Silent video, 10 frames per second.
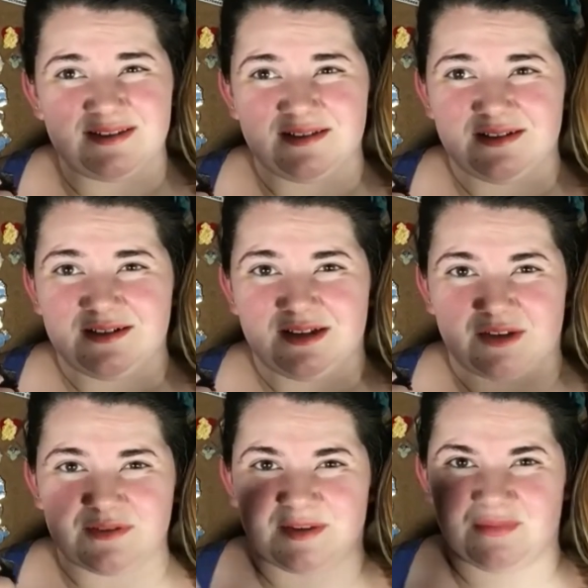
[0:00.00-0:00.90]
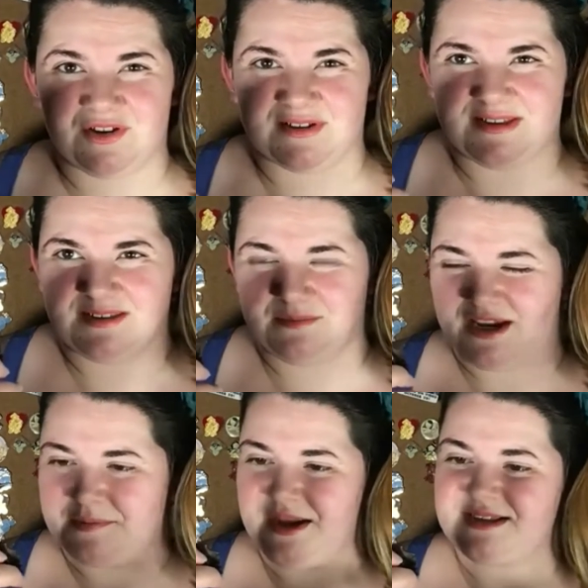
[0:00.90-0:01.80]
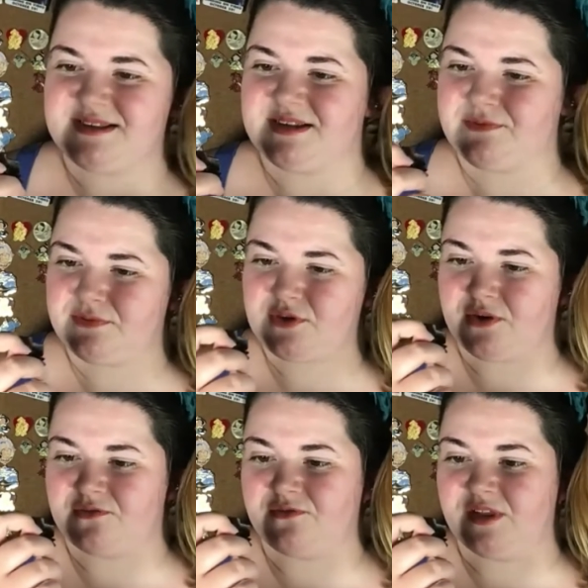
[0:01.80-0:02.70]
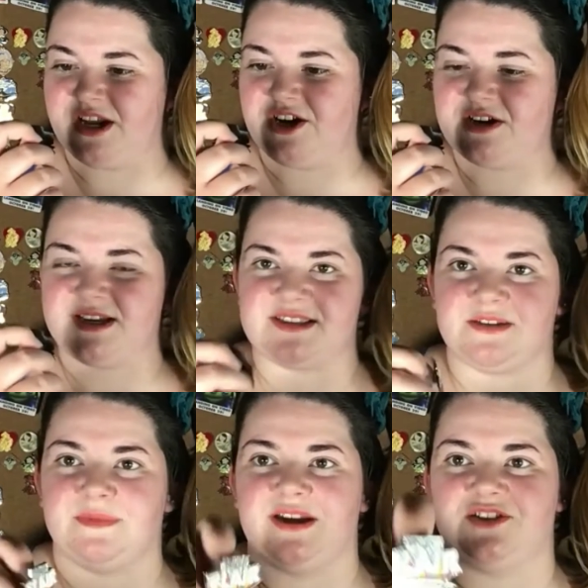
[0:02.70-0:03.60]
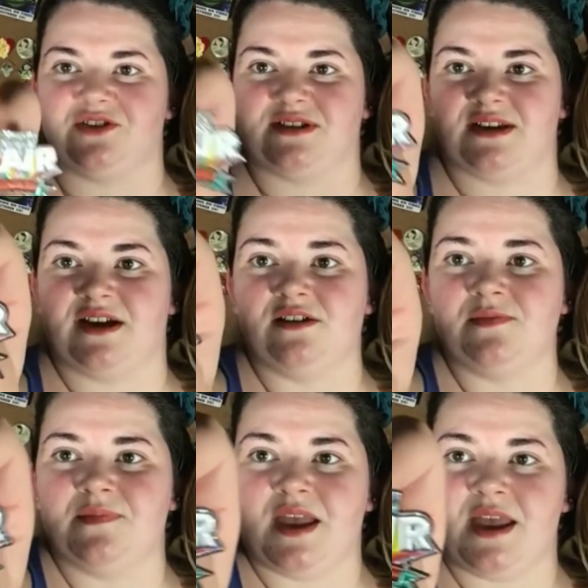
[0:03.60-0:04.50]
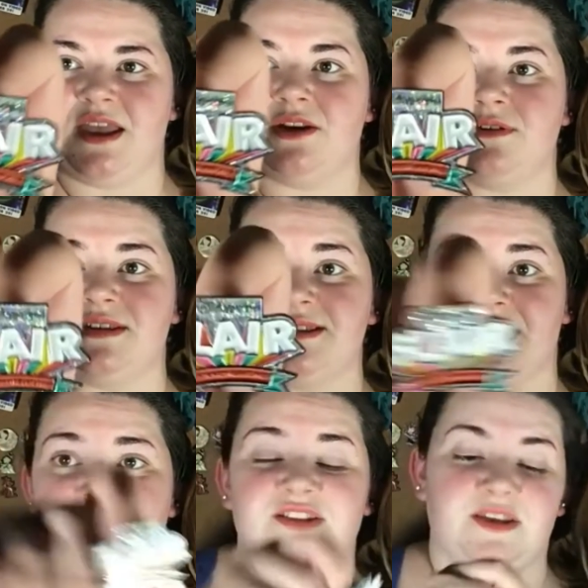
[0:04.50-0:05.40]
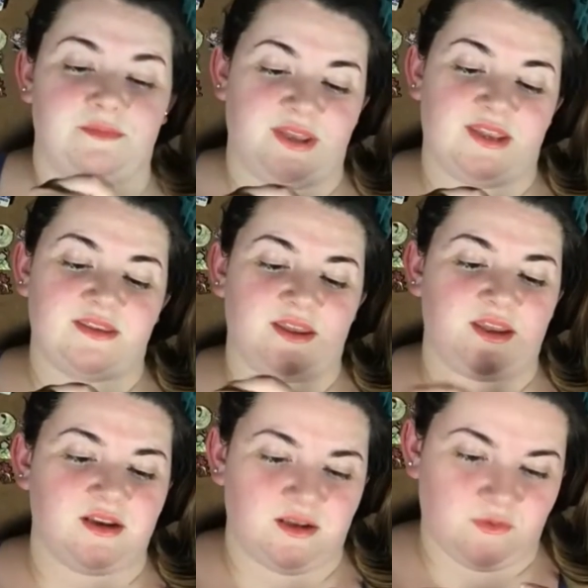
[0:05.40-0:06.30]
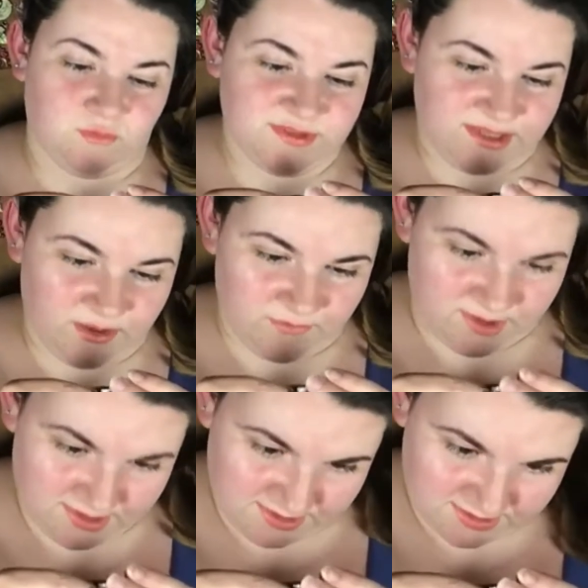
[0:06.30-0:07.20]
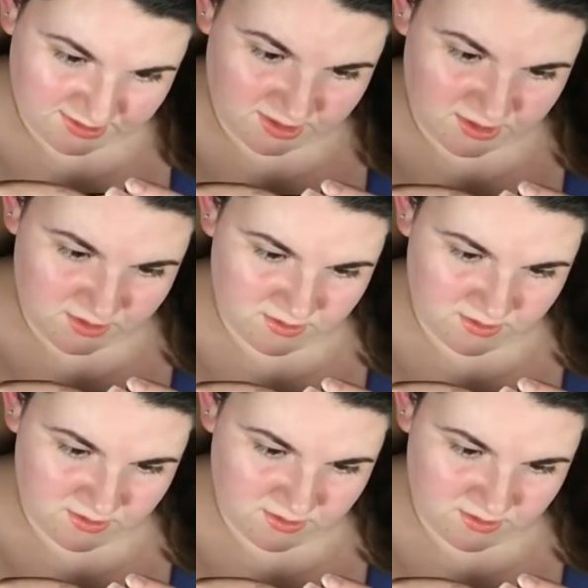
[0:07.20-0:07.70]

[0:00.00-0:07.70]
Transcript: I think it was like purses and backpacks and stuff. It was called Flair, Customize Your Style, and this is actually a pin that was given. Does it say?